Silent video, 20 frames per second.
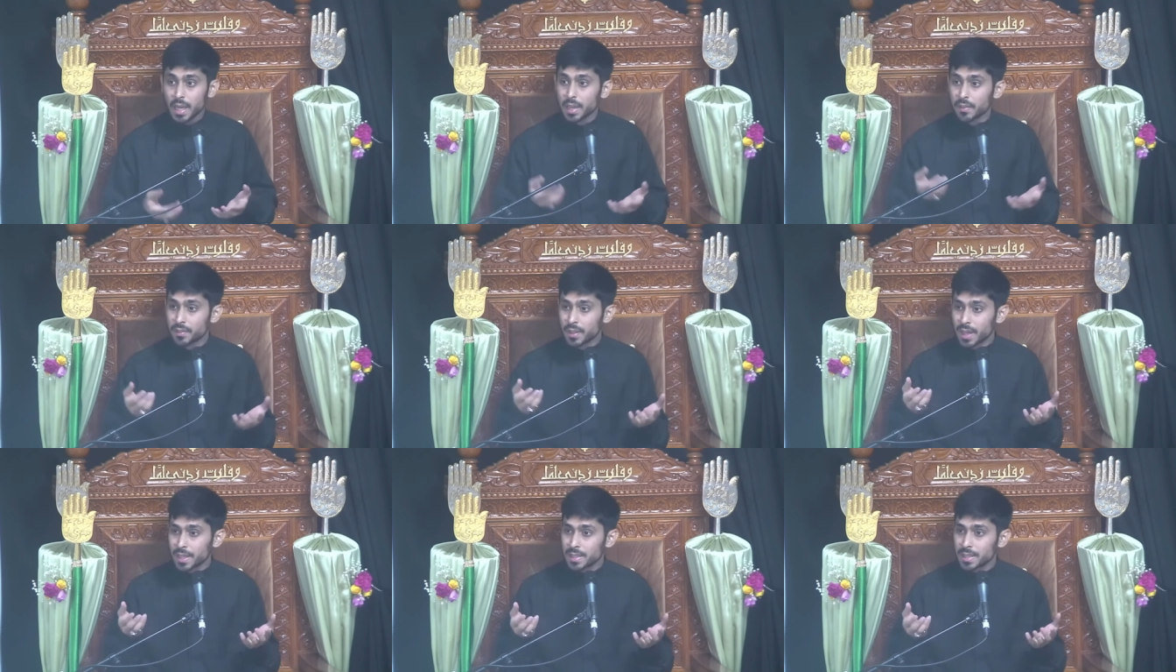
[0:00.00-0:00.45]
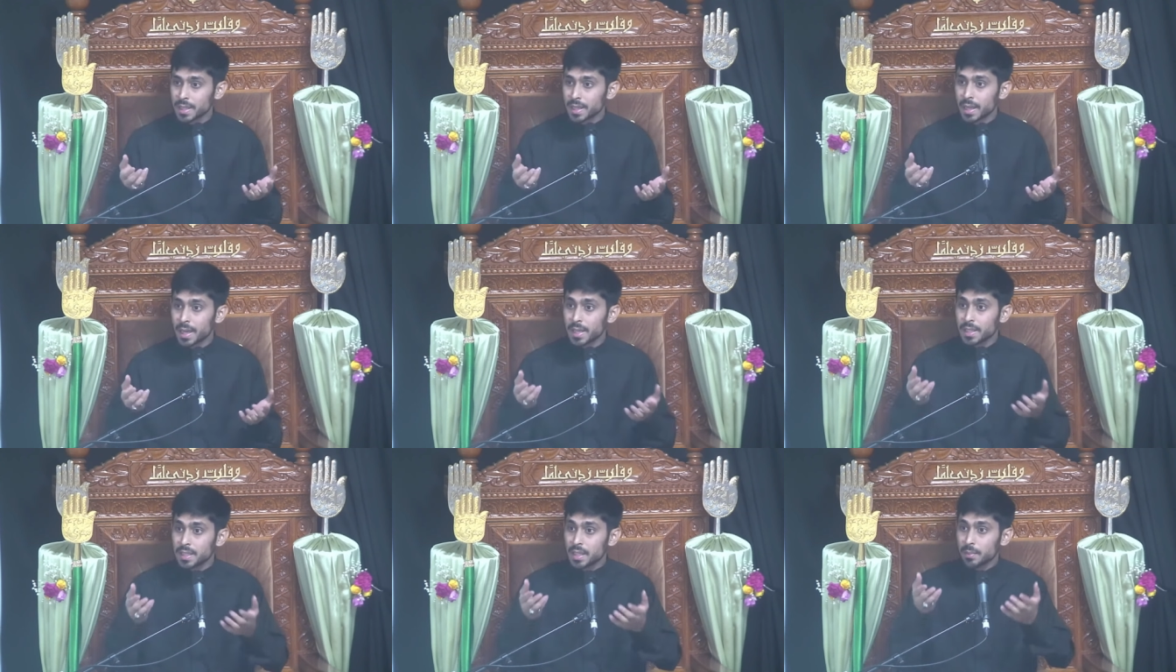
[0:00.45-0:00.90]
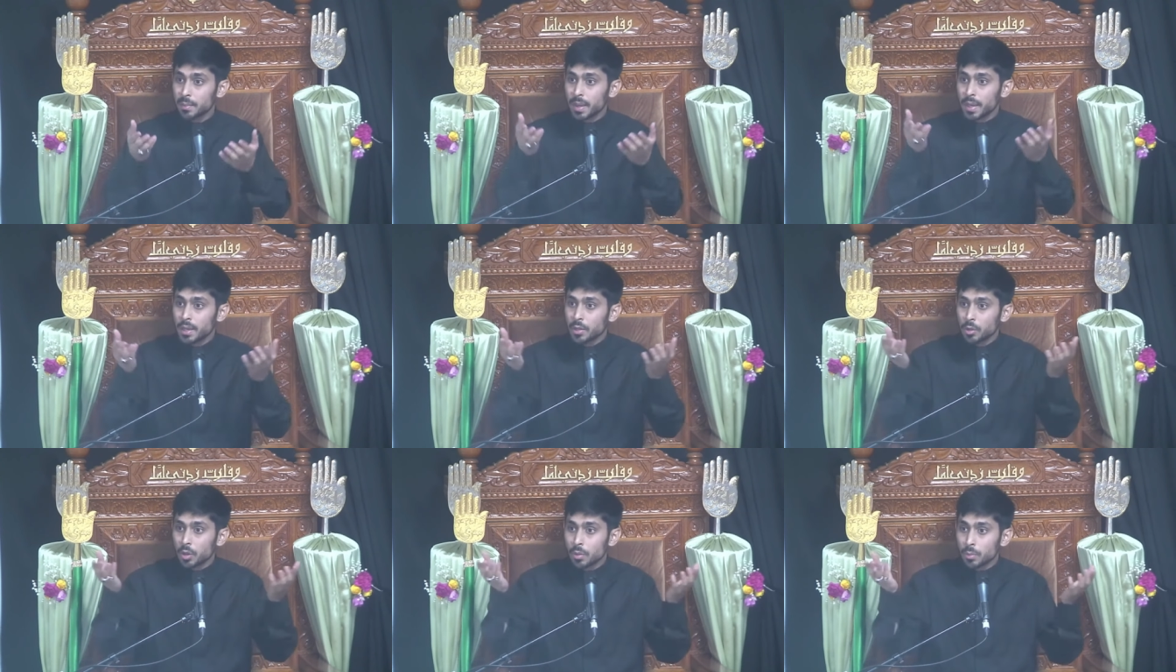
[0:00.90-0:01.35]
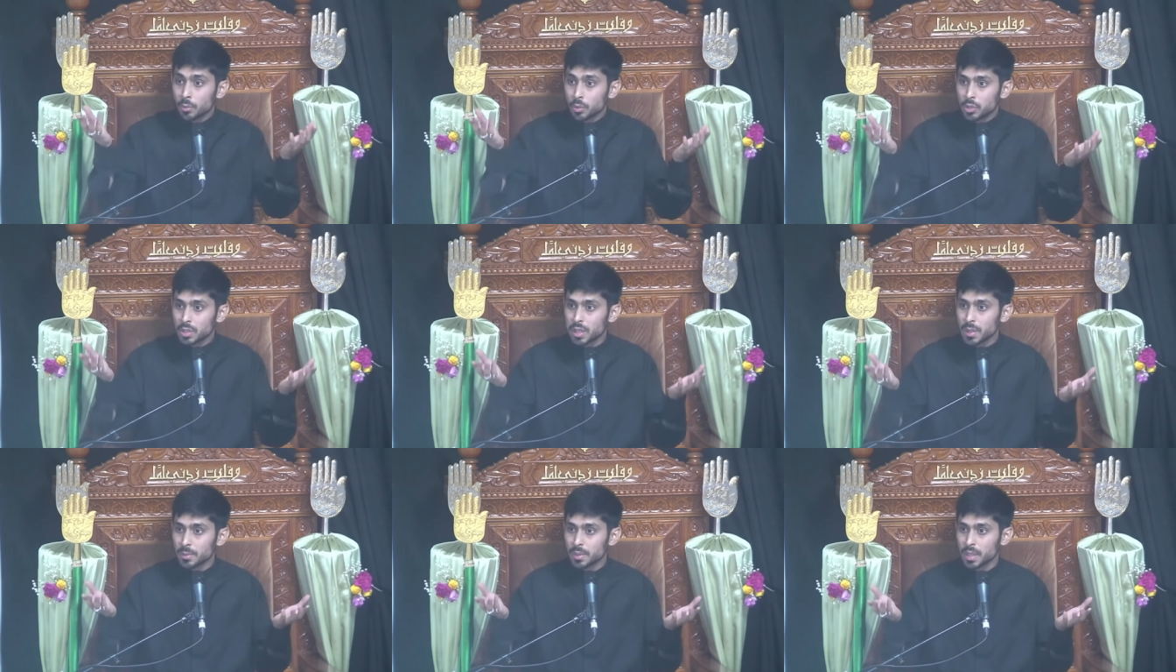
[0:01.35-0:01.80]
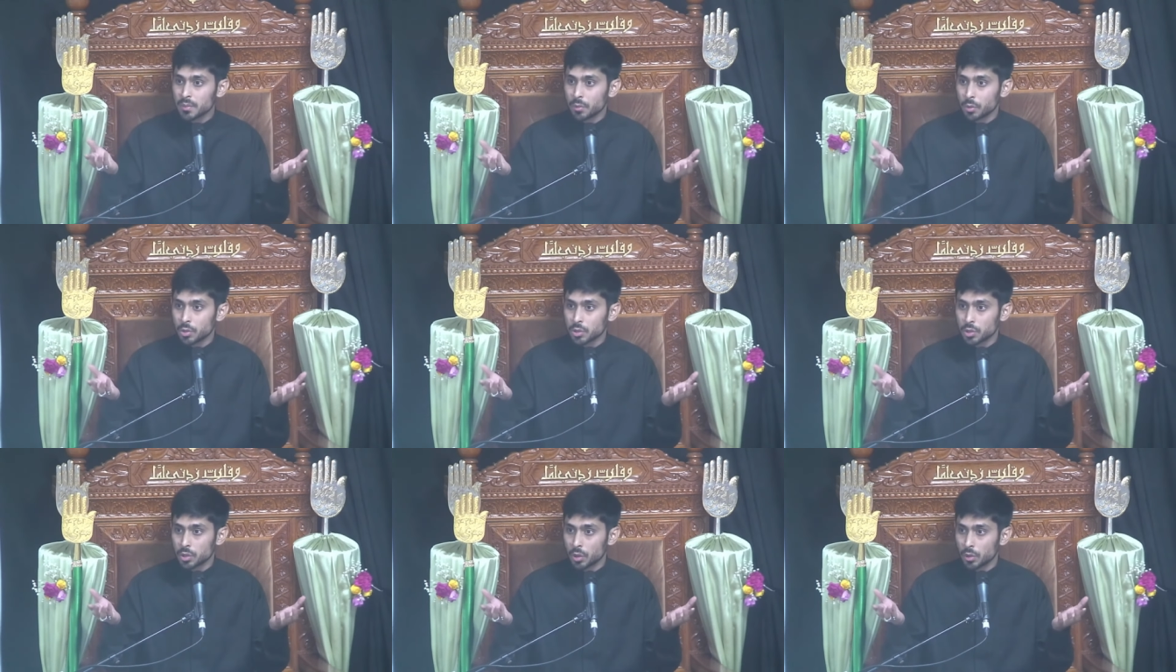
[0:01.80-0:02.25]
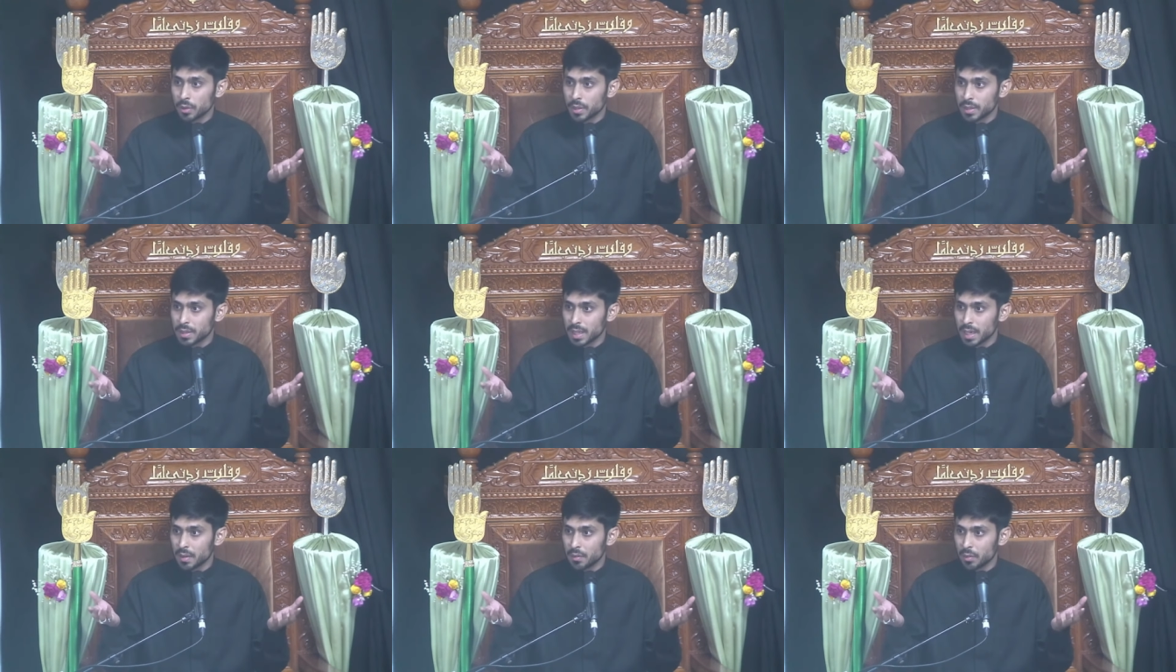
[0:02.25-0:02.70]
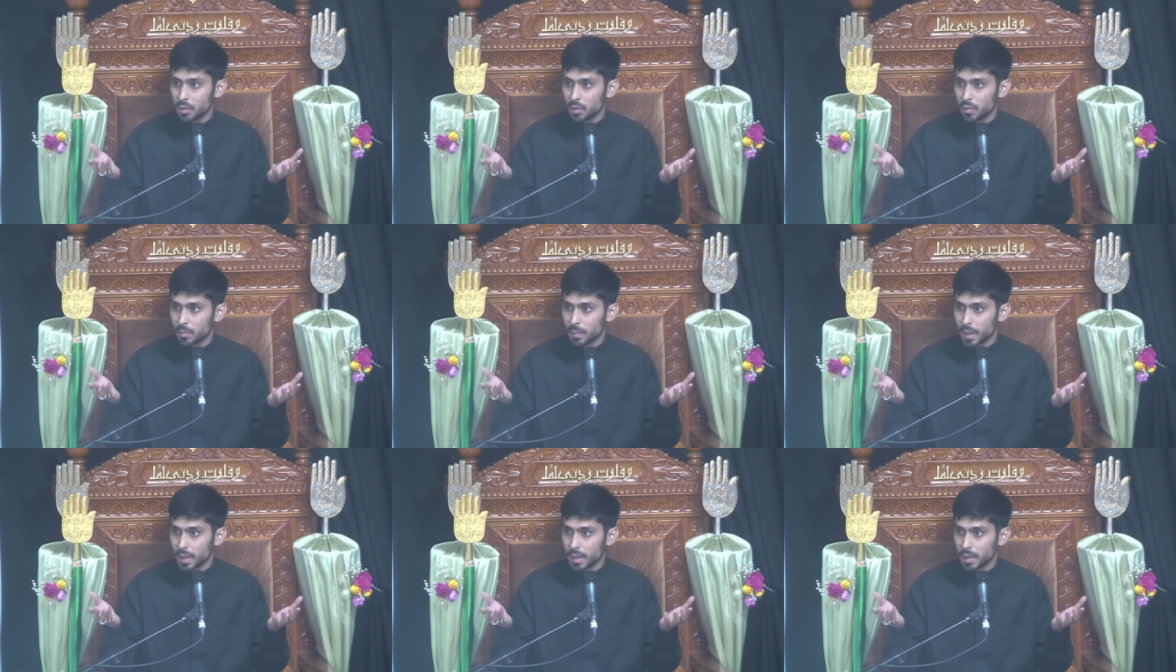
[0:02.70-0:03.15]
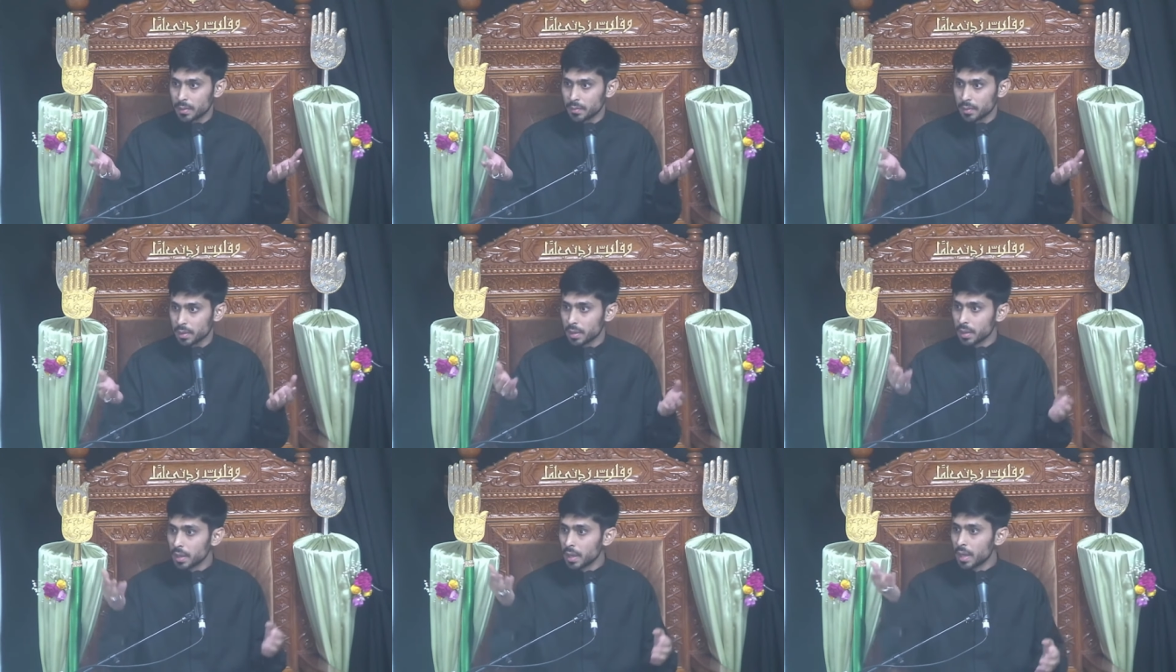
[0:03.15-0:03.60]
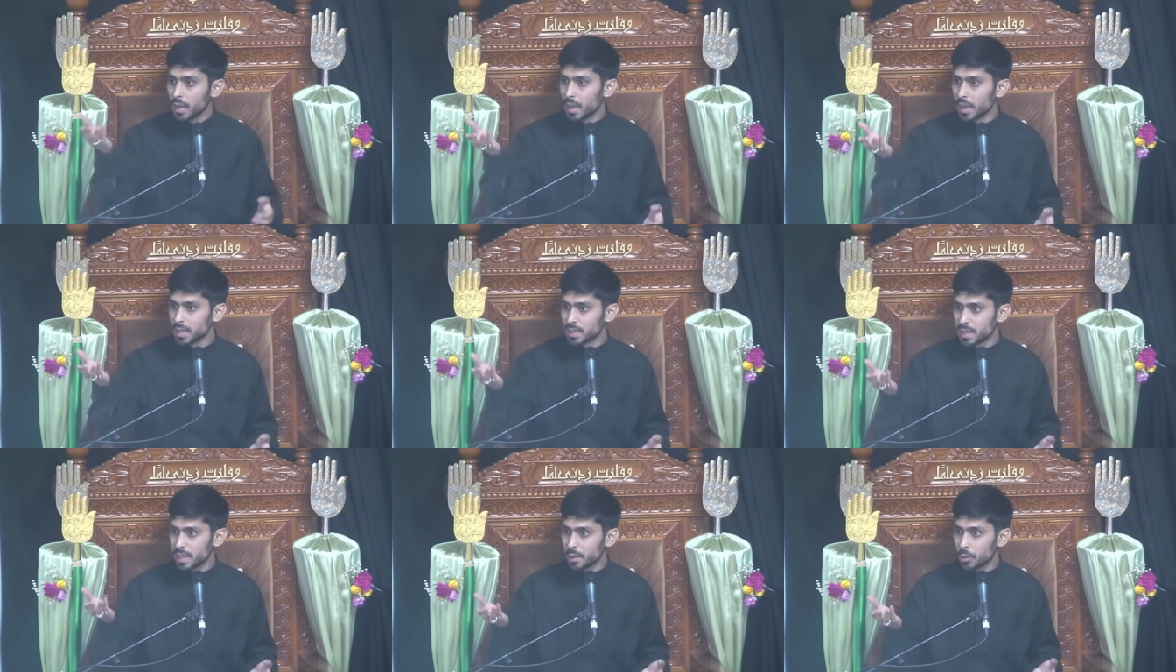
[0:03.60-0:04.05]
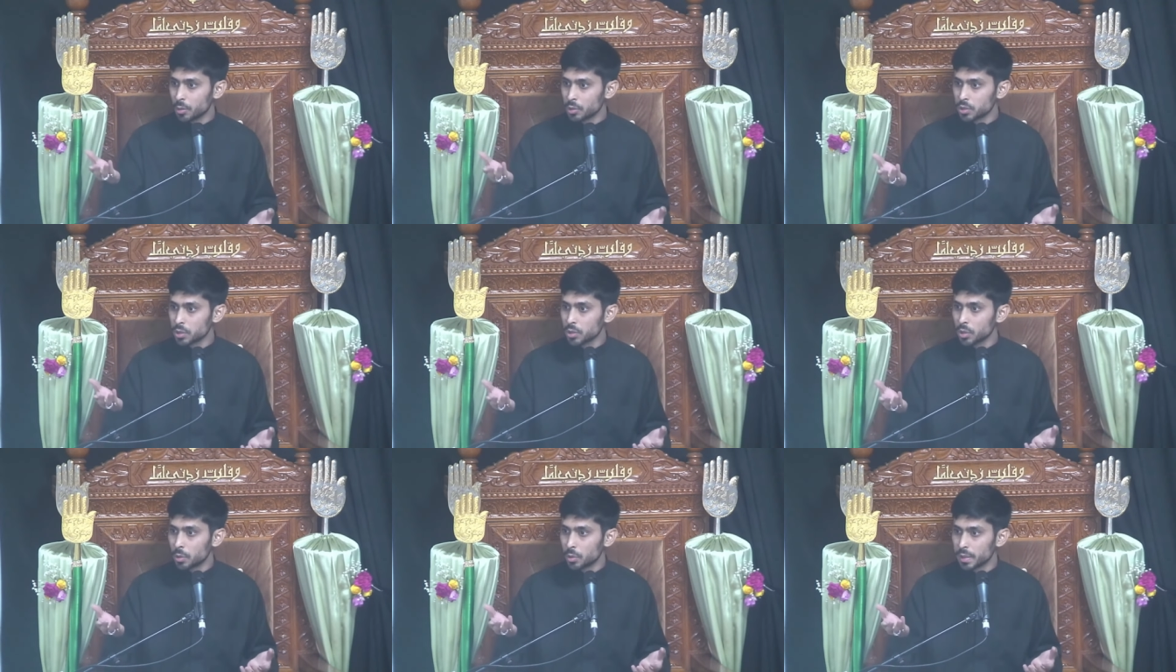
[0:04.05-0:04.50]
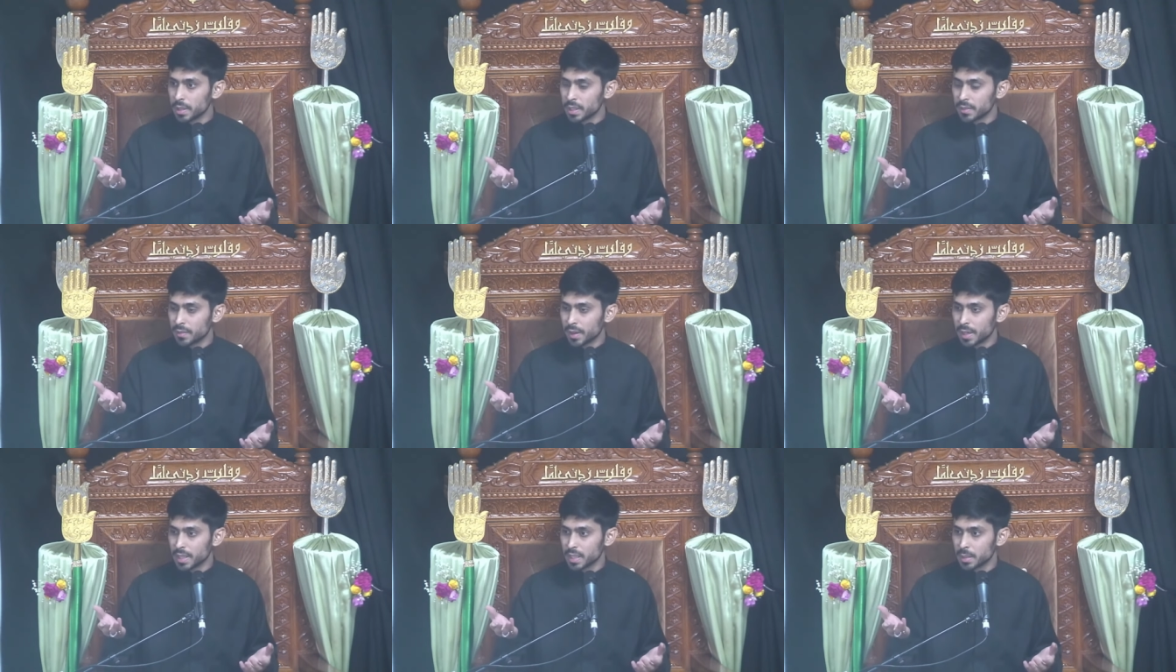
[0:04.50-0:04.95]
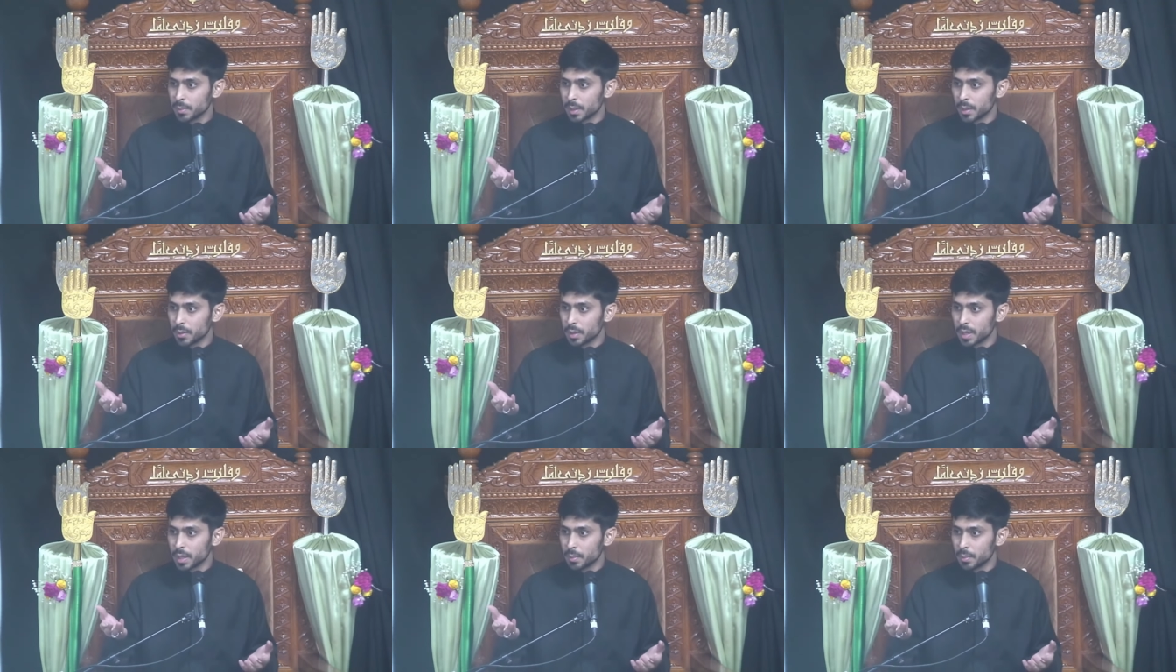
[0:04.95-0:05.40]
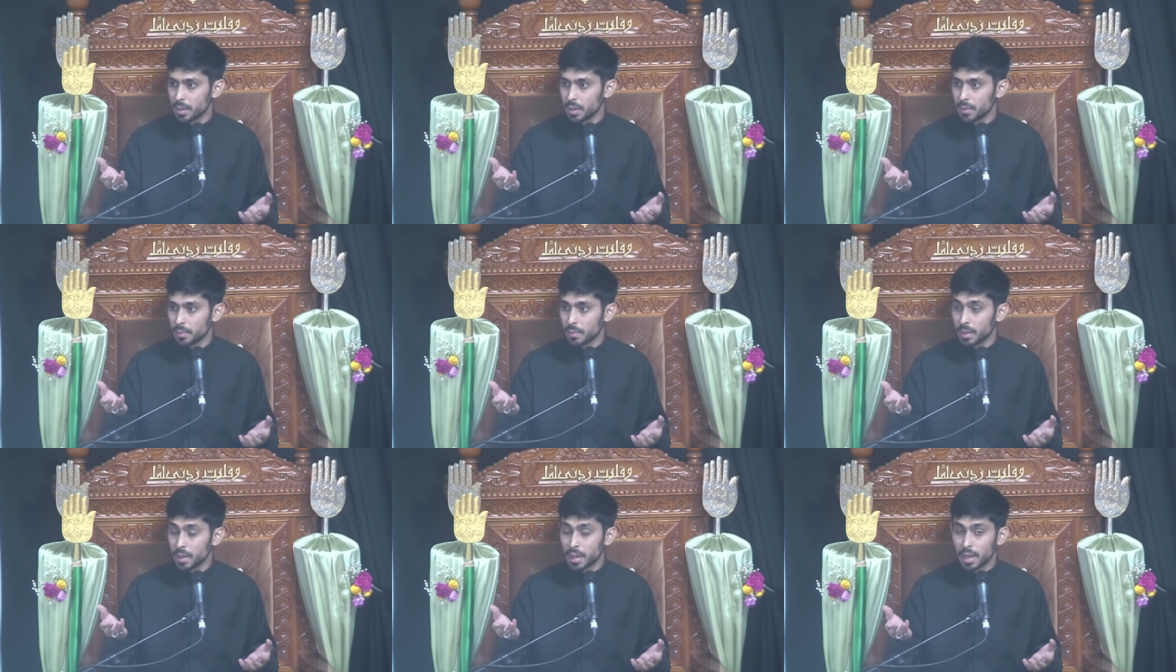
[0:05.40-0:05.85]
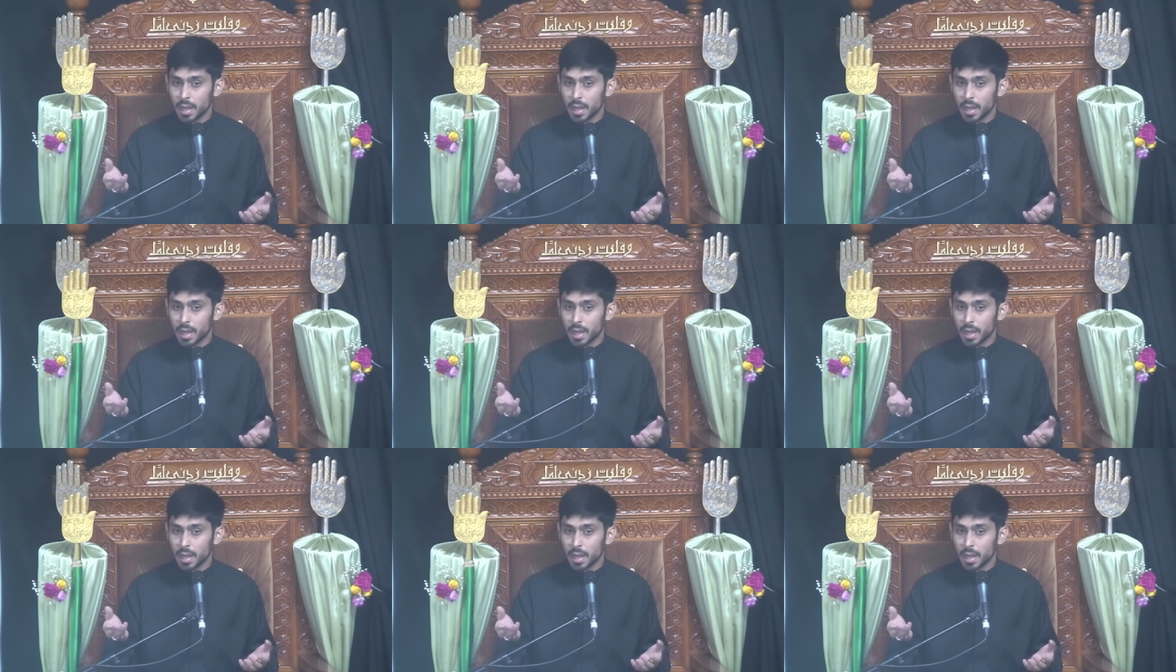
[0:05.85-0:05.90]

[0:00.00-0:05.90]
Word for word: If that's the case, then many non-Muslims have also got this level of ma'rifah, as they also know these facts about the Imam.